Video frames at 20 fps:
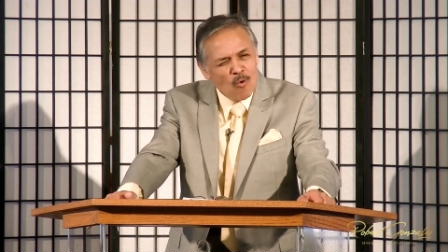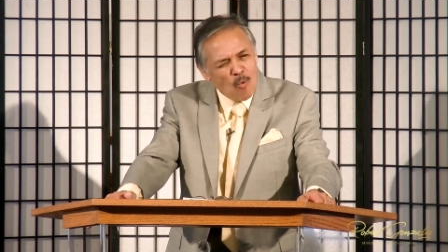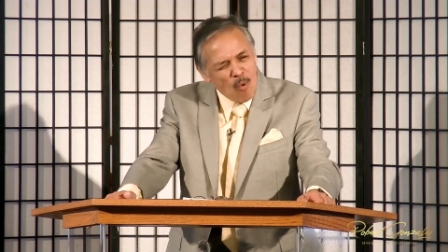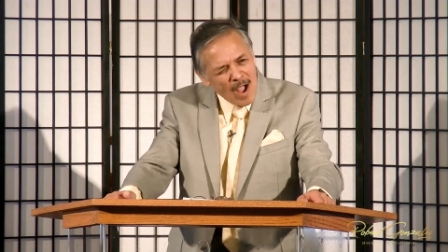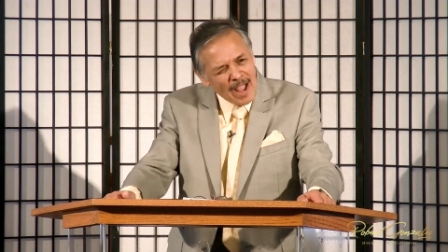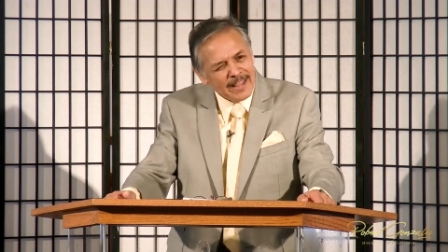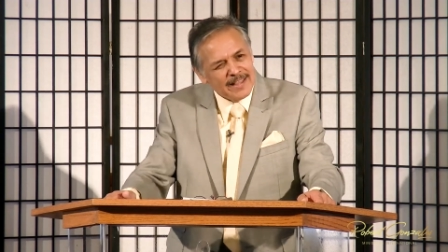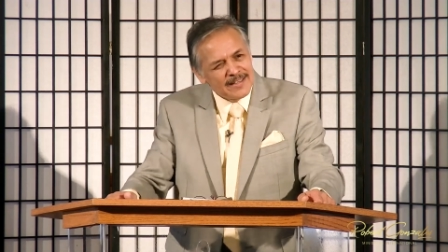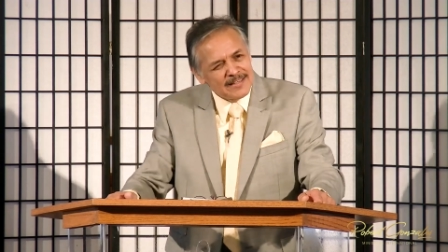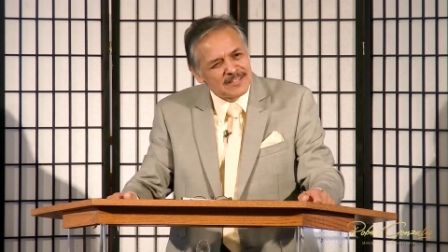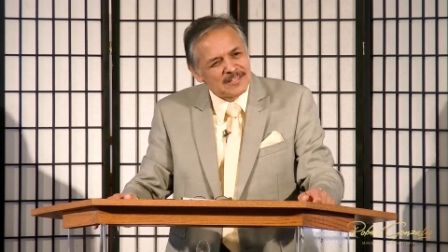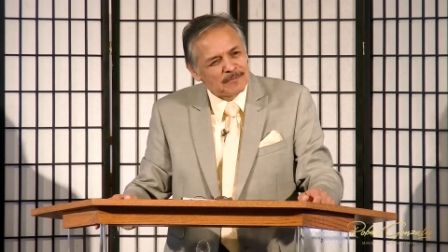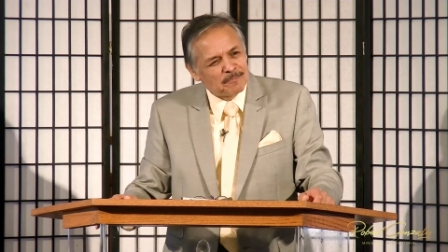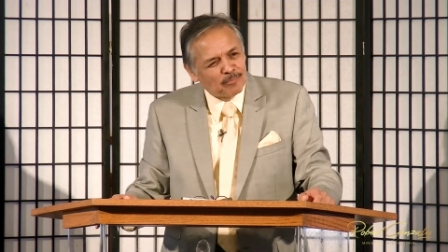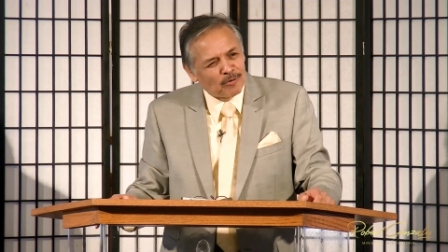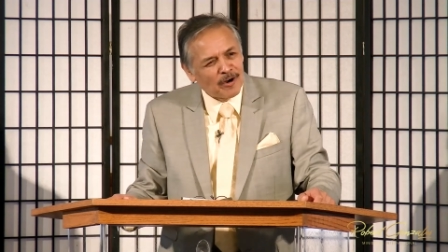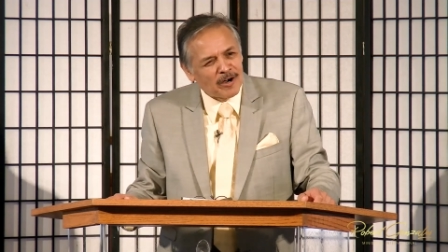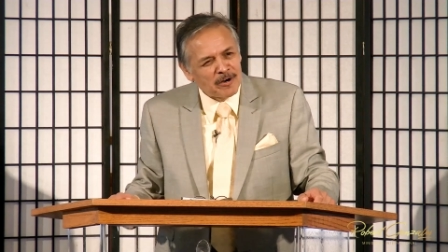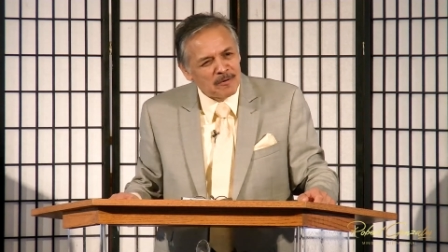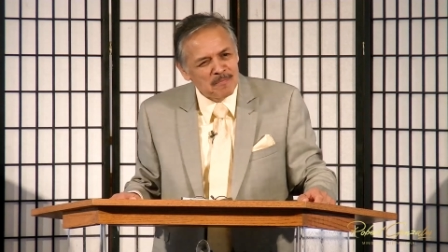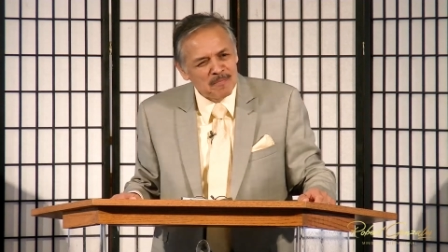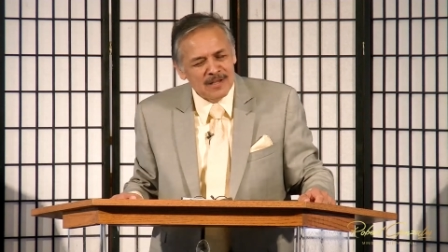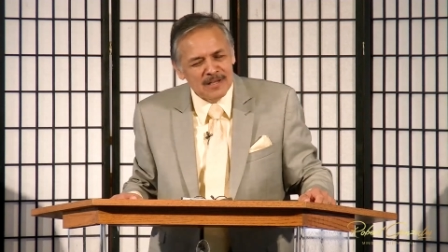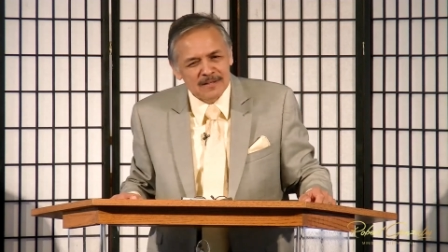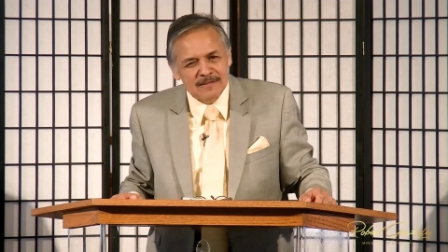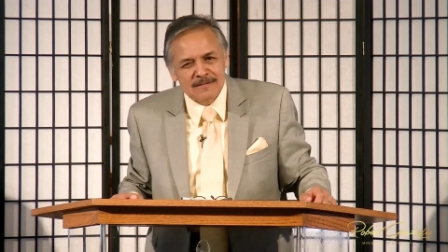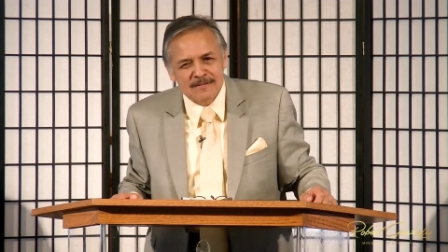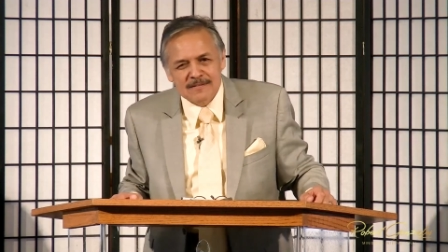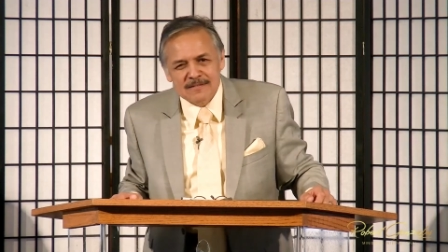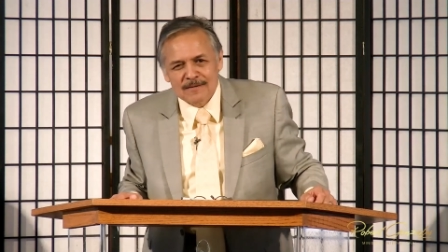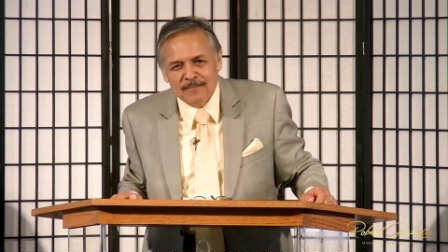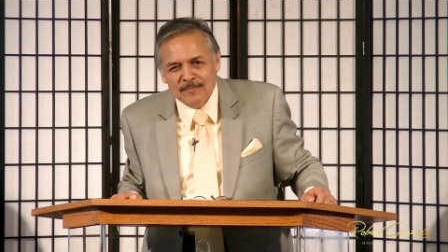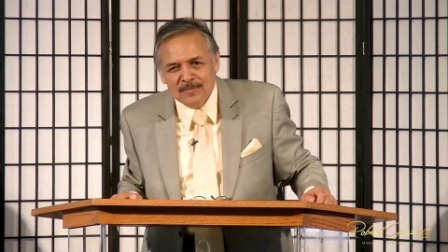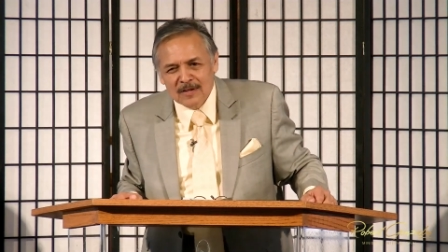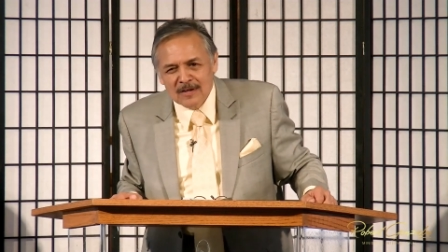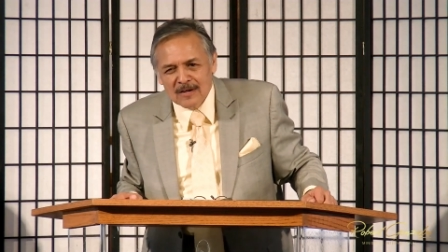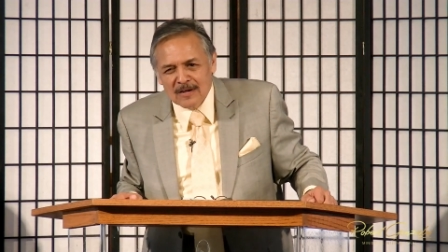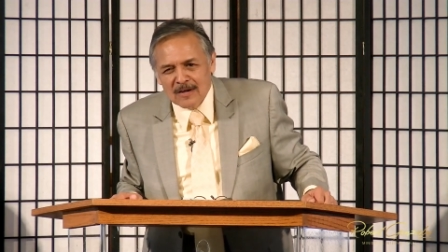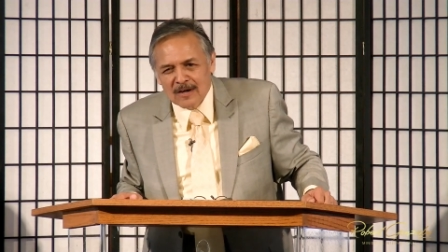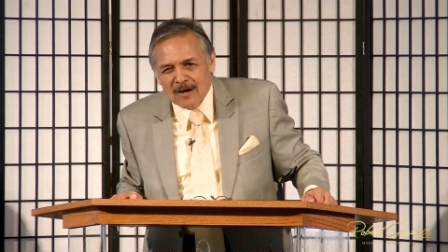Why is it prayer meetings
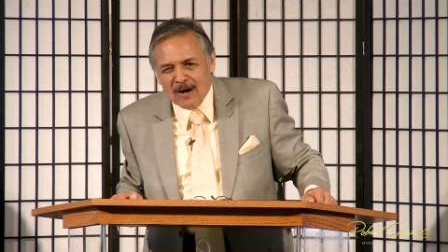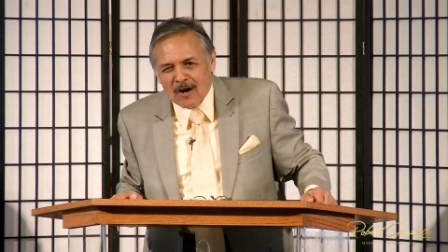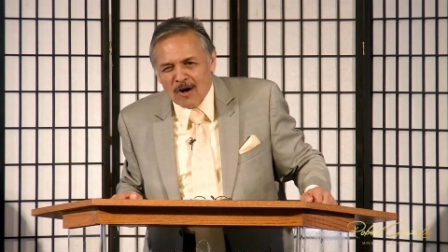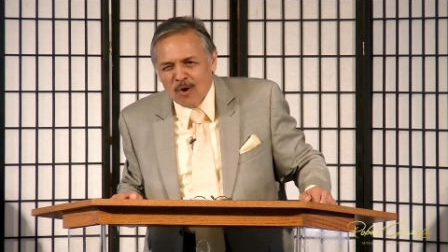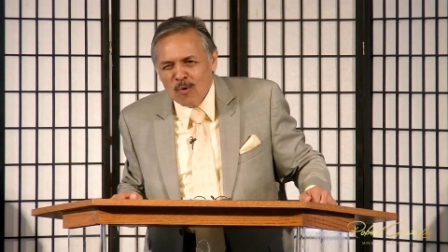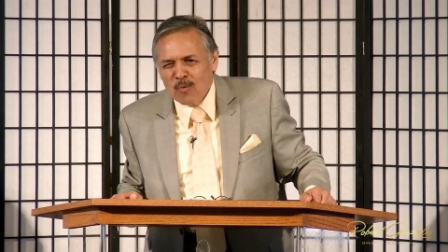are